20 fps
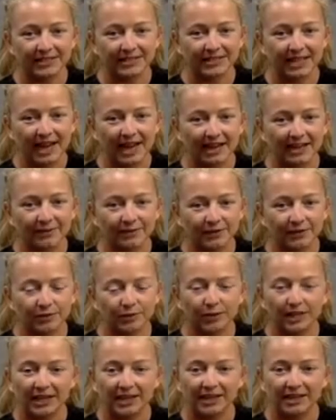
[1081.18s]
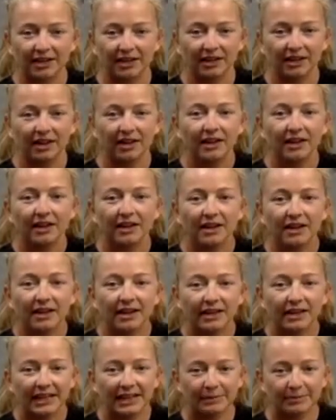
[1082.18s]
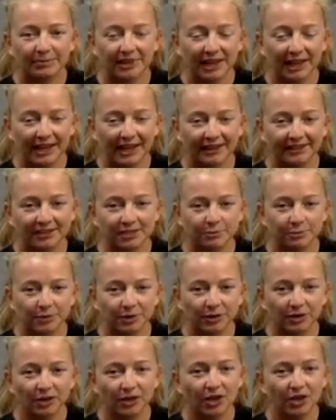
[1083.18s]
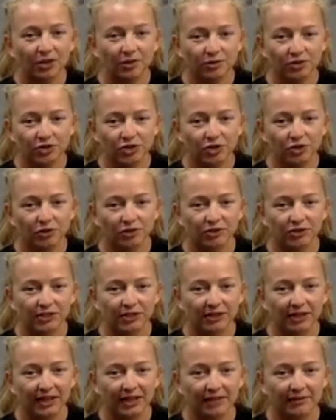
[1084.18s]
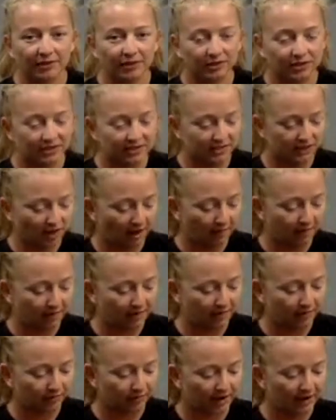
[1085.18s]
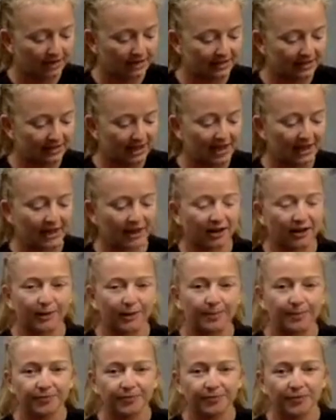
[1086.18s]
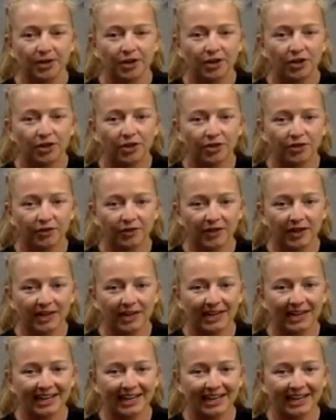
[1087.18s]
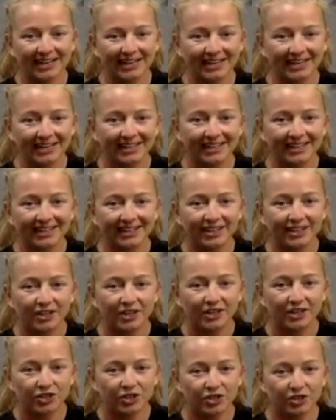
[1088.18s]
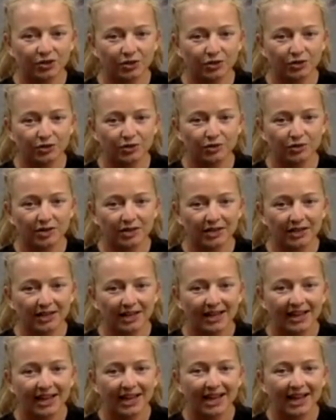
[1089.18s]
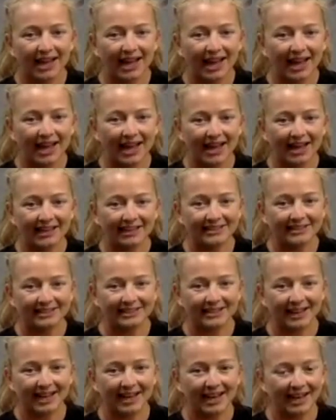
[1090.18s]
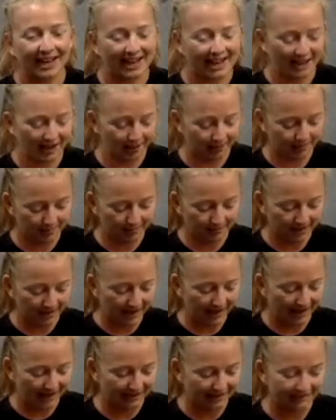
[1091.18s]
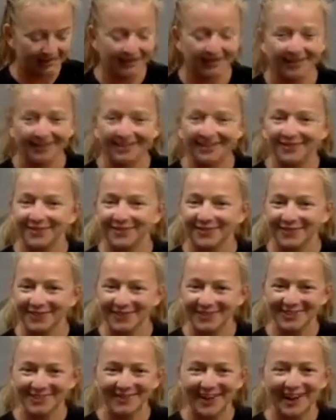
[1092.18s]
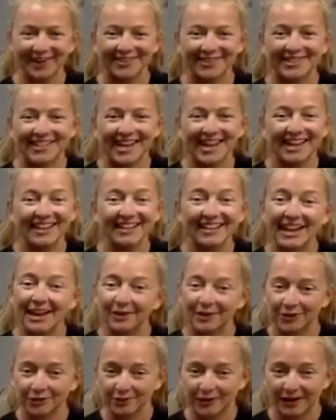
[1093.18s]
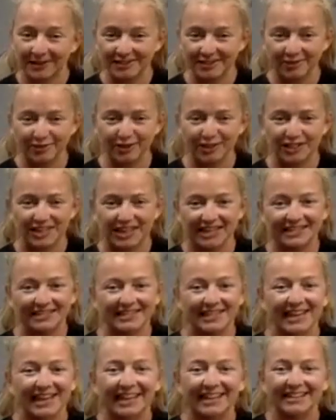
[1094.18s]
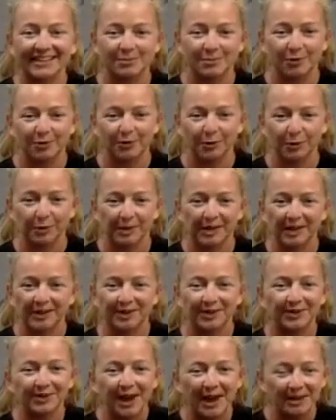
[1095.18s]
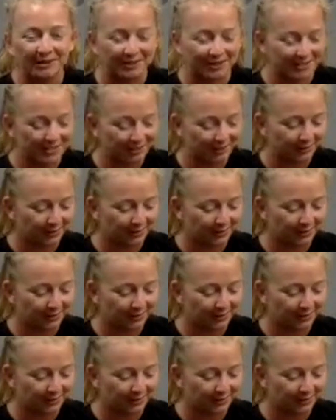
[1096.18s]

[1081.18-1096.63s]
side view here. Keep the hands below shoulder level, stopping right there. 3, 2, and time. Excellent. First round done. Now you rest for 10 seconds before we go to round 2.